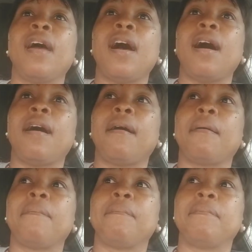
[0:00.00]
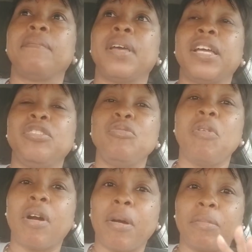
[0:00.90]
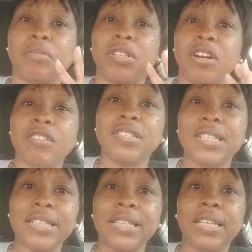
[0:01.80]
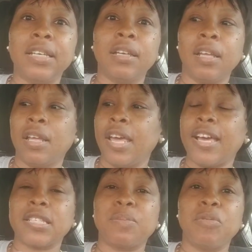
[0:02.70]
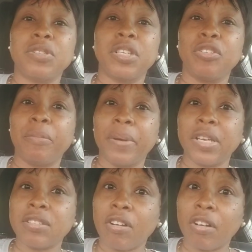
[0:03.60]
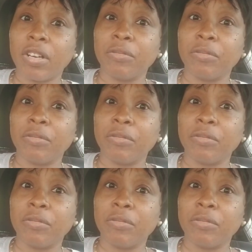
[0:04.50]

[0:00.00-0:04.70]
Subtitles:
And you are constantly exposing your biggest organ,